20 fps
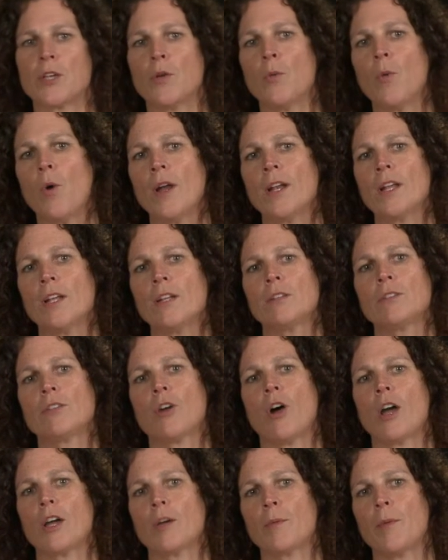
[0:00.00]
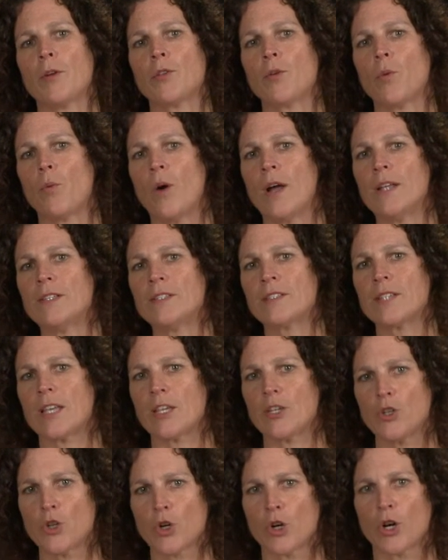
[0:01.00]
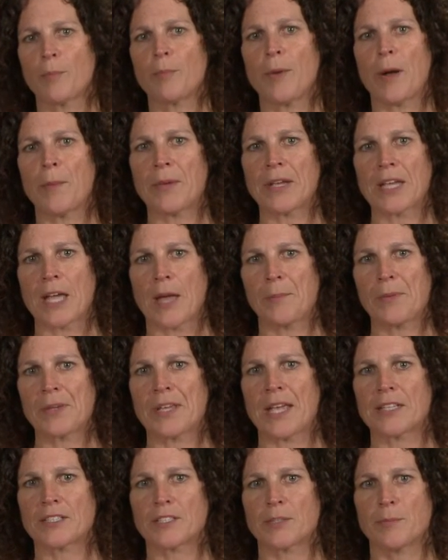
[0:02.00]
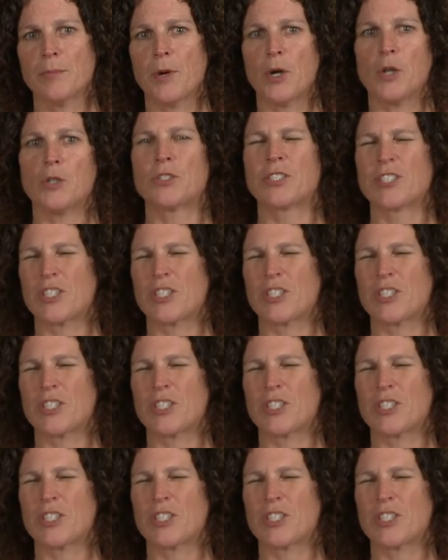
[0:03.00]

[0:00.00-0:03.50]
You want to talk about the ones that you're bumping up against the most